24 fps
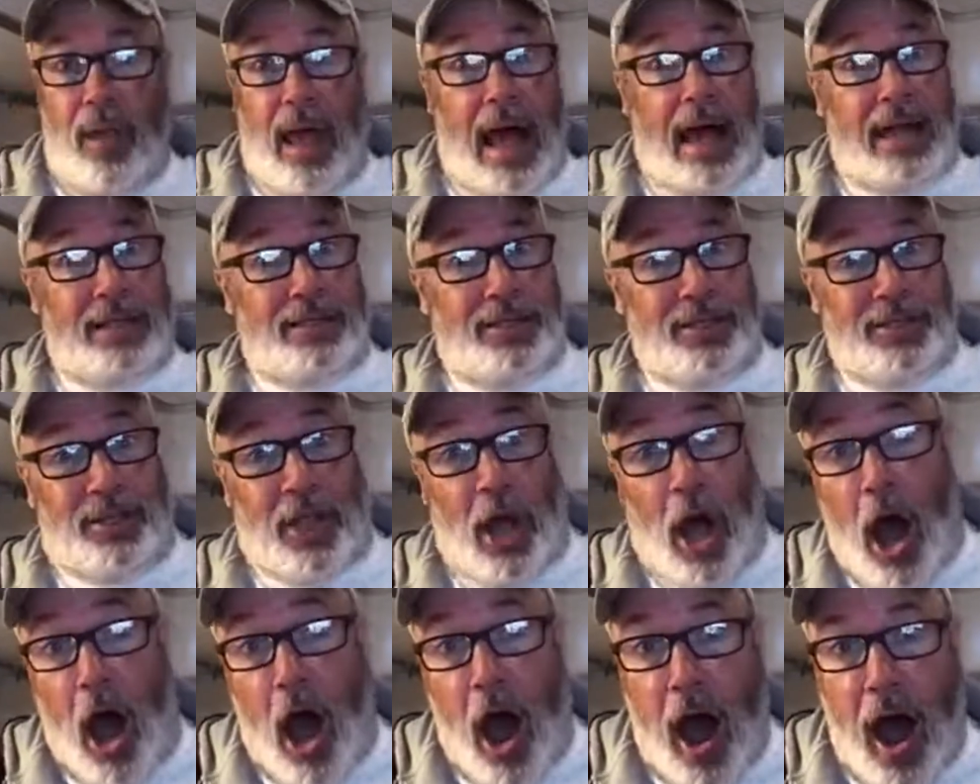lot
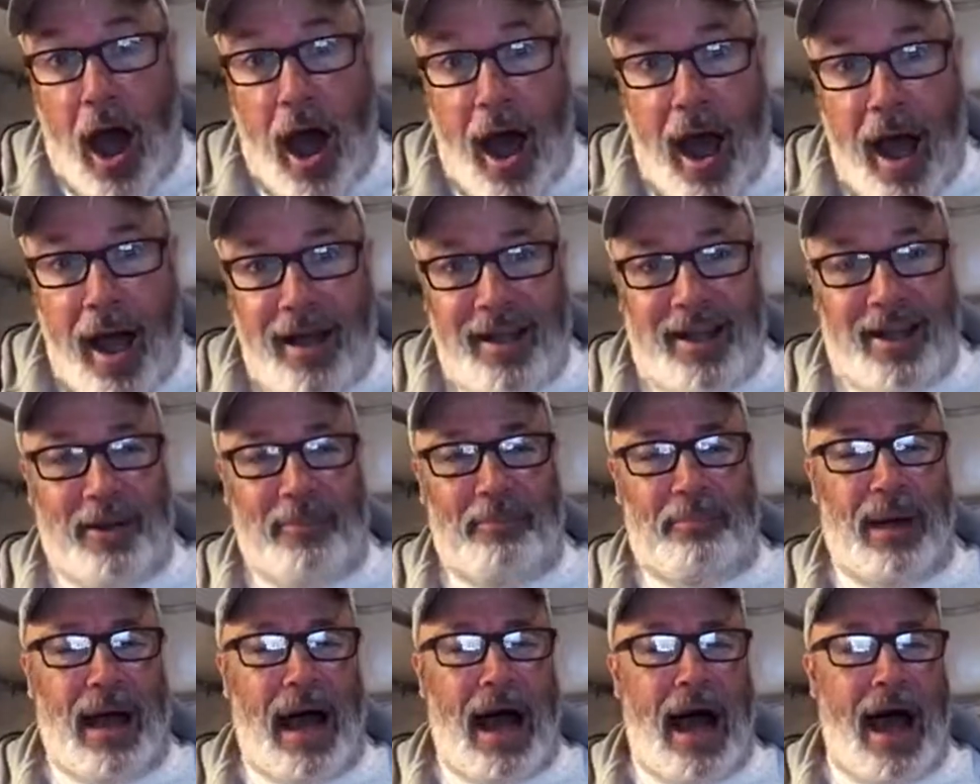to talk
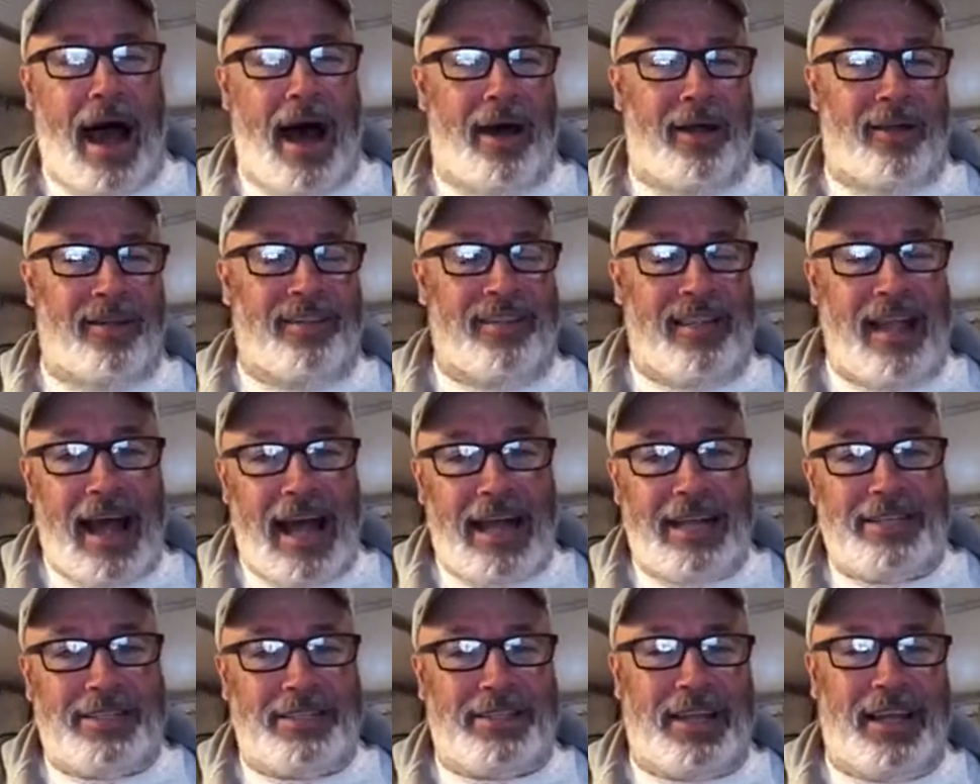about.
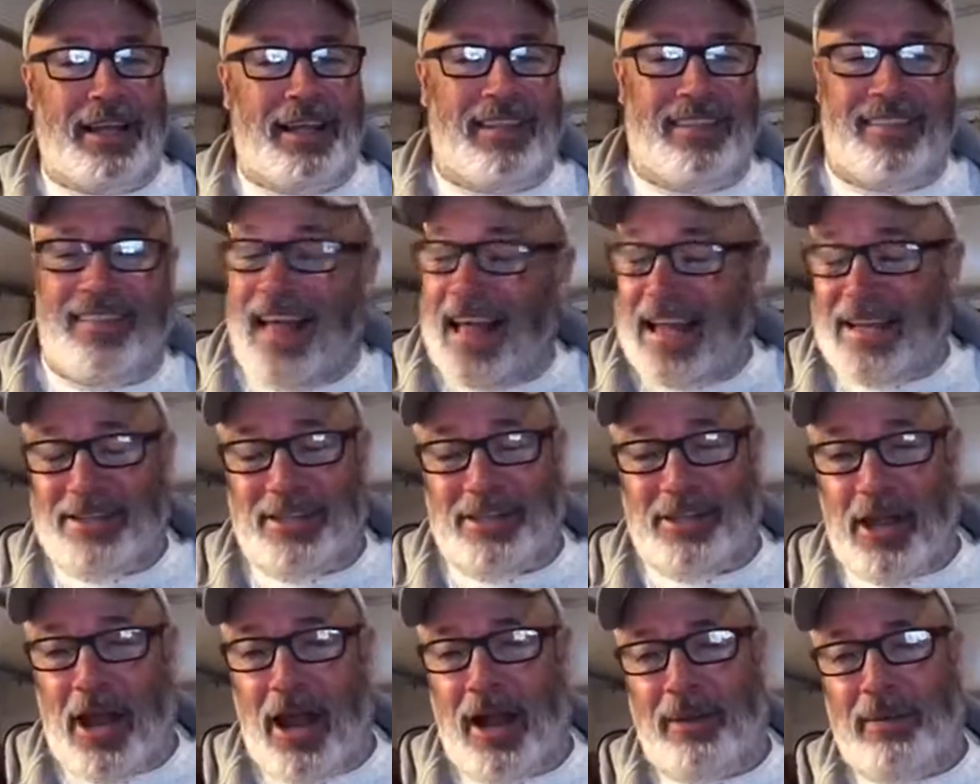Lots
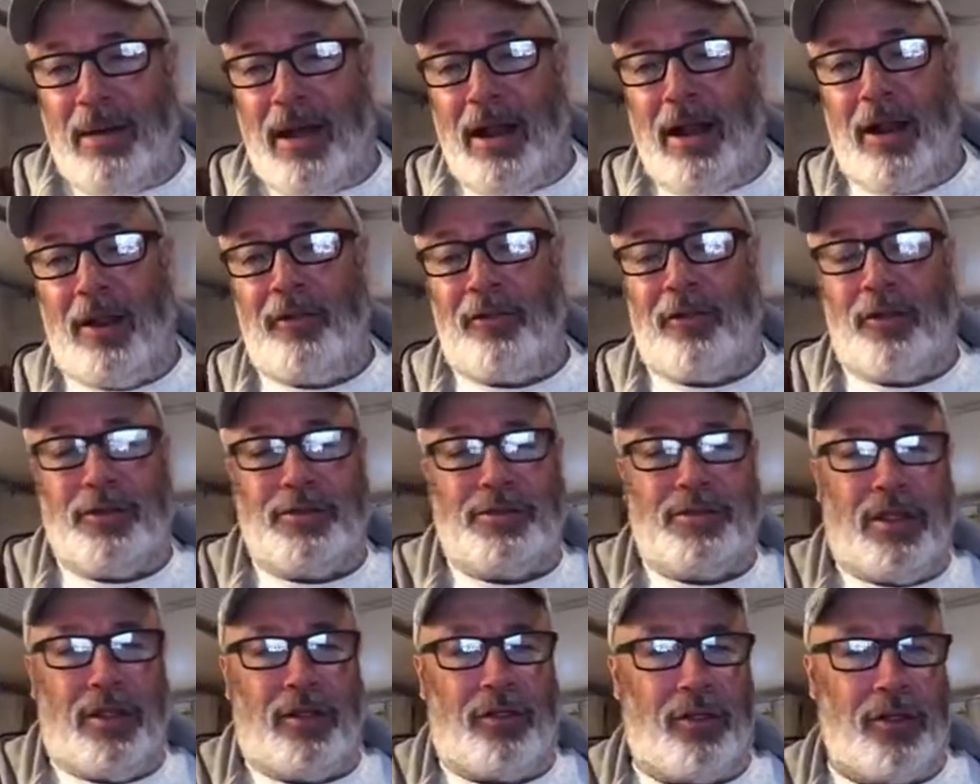to talk about on our
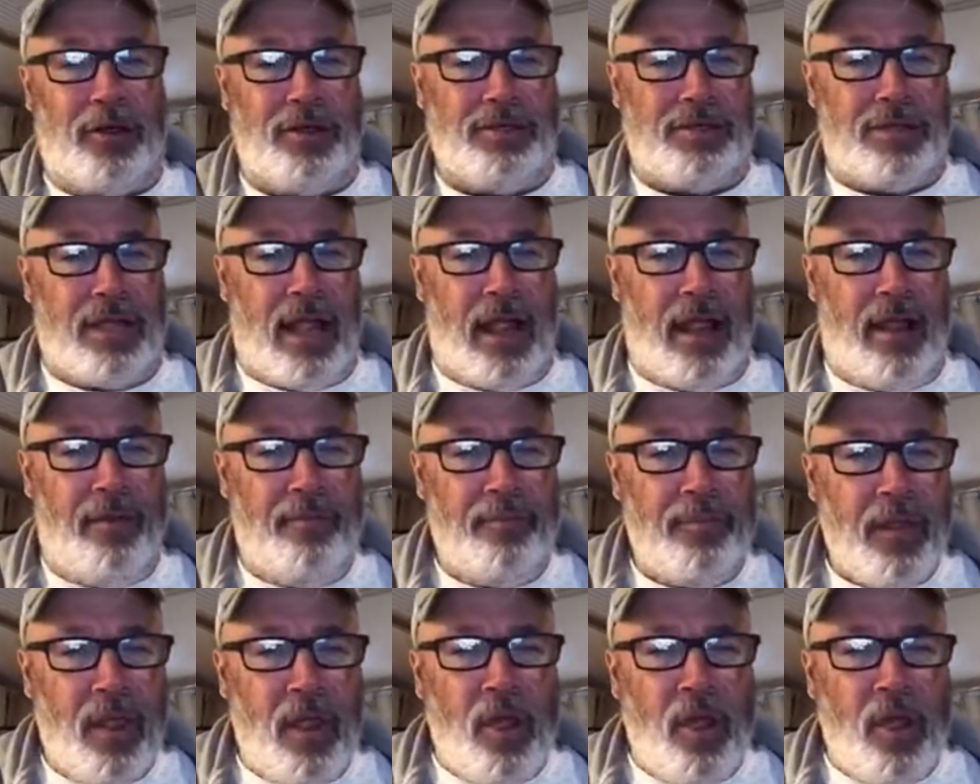Thirsty Thursday.